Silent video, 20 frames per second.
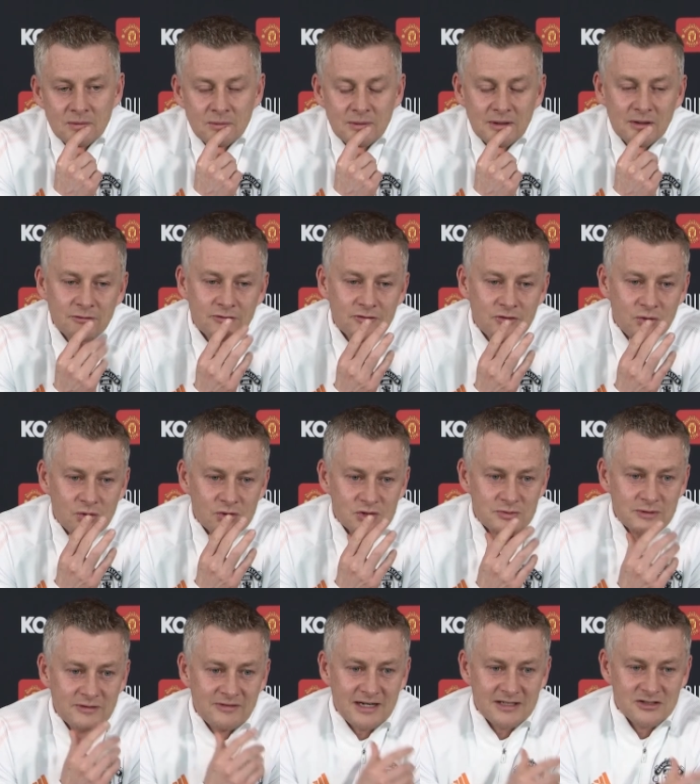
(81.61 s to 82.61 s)
Well, of
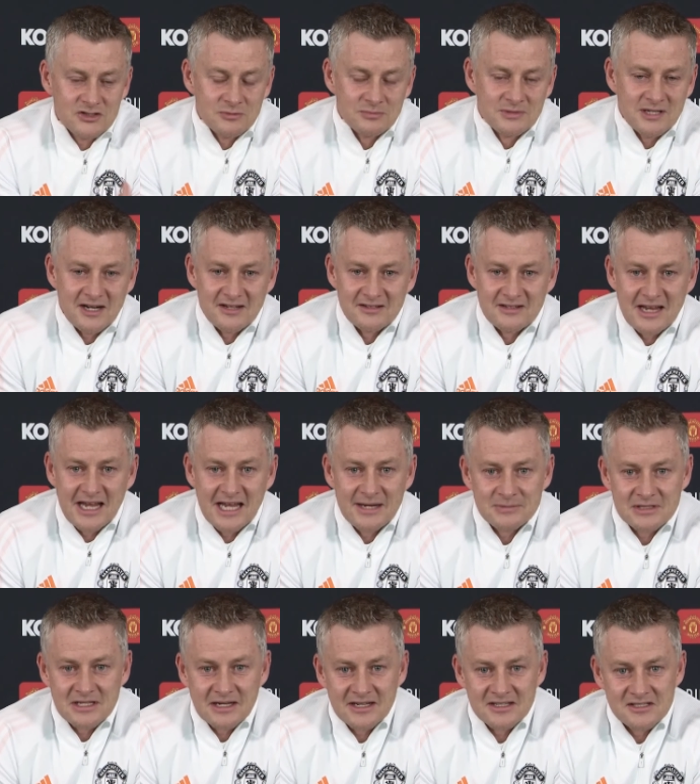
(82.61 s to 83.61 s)
course, we've had some tight
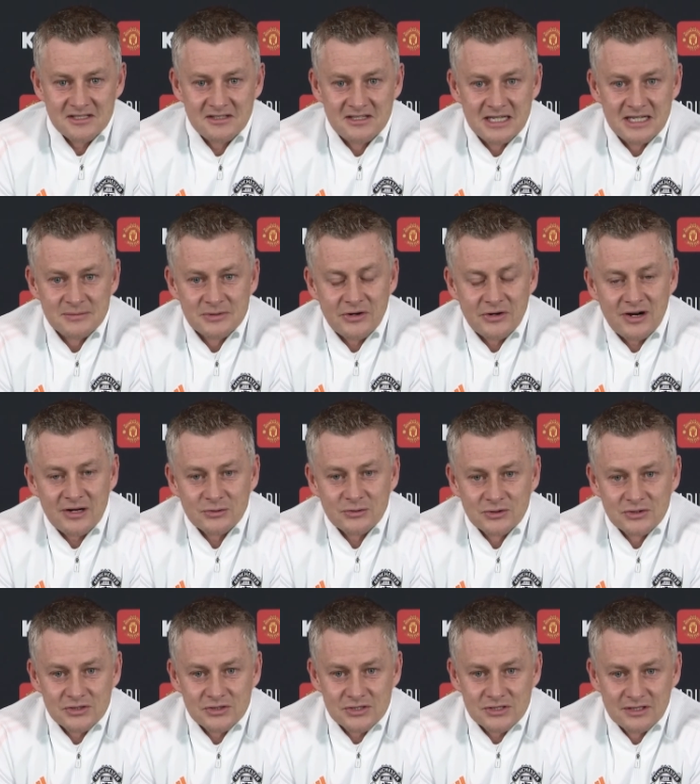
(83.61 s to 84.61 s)
games against the teams
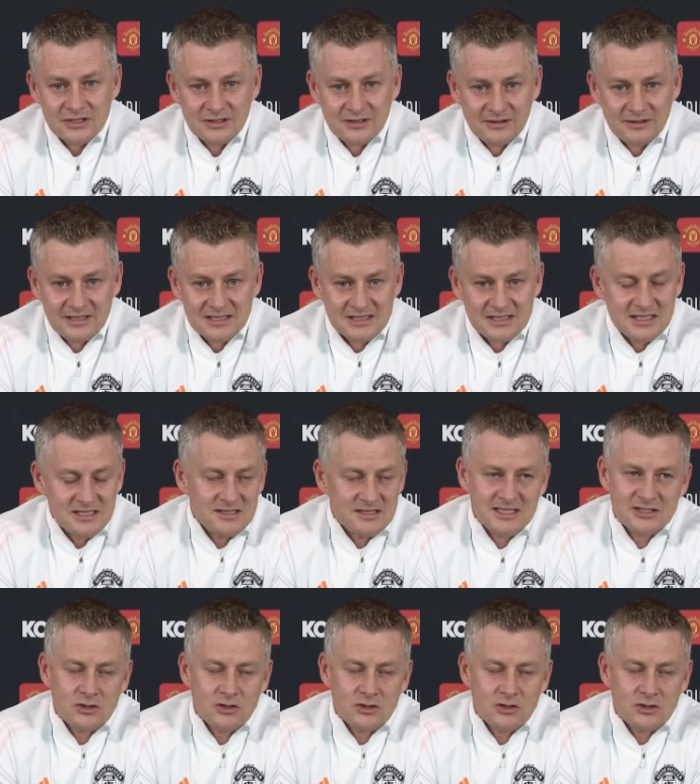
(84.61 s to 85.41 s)
around us this season.